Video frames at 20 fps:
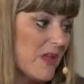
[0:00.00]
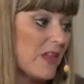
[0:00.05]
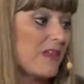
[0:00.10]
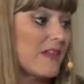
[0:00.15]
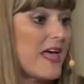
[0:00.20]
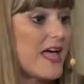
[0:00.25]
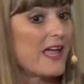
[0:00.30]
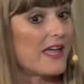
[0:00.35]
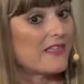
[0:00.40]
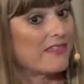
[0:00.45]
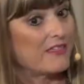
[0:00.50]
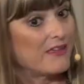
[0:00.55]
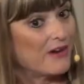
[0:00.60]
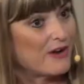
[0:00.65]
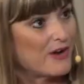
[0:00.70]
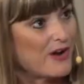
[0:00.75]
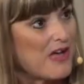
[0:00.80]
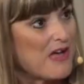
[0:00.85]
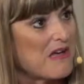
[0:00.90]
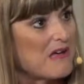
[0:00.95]
lack
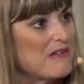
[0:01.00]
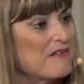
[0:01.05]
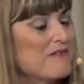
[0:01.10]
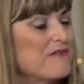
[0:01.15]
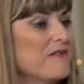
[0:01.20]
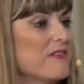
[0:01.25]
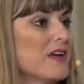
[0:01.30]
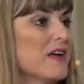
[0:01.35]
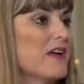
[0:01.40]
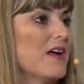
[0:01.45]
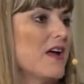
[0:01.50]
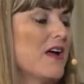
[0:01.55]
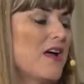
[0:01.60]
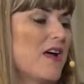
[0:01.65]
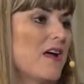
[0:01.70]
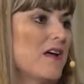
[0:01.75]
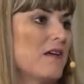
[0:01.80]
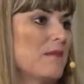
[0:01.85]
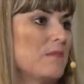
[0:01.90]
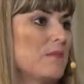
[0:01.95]
thereof,
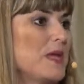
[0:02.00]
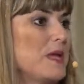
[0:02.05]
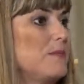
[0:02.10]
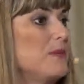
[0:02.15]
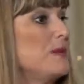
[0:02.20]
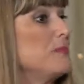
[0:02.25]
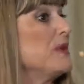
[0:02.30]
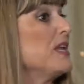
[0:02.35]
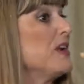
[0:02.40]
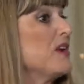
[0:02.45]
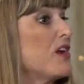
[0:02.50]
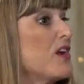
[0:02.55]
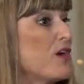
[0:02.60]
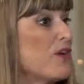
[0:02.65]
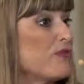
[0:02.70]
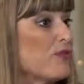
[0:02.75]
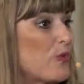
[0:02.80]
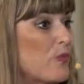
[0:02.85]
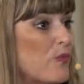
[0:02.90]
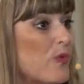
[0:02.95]
maybe being
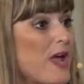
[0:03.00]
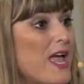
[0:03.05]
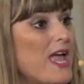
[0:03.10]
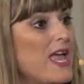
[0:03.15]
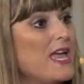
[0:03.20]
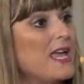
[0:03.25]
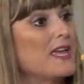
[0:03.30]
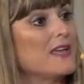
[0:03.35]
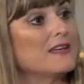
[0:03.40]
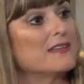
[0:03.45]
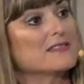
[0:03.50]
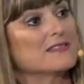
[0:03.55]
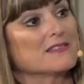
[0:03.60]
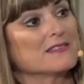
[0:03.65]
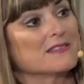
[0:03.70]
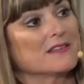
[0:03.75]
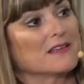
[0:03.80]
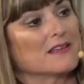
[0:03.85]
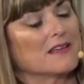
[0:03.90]
overweight,